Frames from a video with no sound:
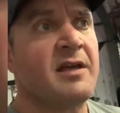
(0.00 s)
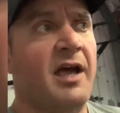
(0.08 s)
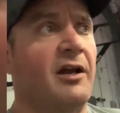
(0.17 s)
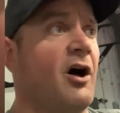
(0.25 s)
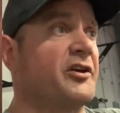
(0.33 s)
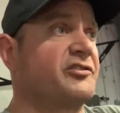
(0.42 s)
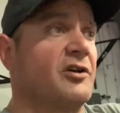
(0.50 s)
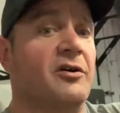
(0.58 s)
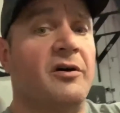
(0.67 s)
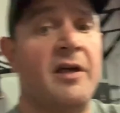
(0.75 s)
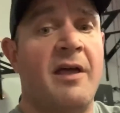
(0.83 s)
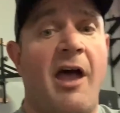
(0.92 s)
and also
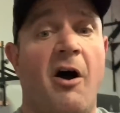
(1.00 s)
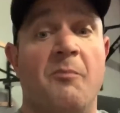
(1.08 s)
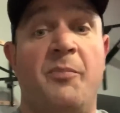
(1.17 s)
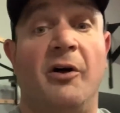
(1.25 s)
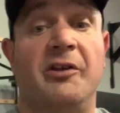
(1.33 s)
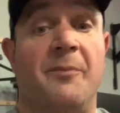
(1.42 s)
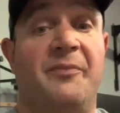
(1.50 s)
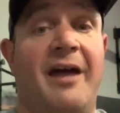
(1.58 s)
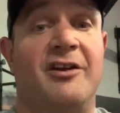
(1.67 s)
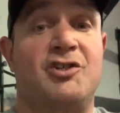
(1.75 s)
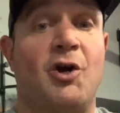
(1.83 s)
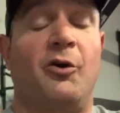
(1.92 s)
help build up
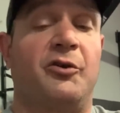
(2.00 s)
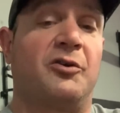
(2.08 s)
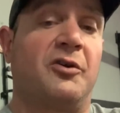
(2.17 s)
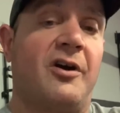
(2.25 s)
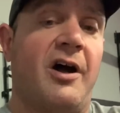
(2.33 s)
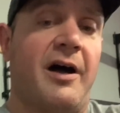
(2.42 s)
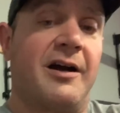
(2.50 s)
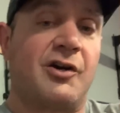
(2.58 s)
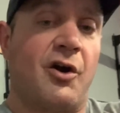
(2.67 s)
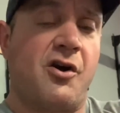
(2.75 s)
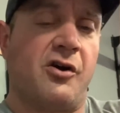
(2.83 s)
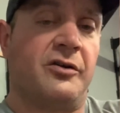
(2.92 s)
that shoulder uh,
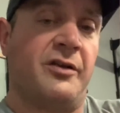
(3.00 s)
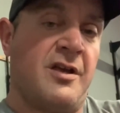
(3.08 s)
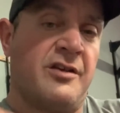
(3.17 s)
girdle,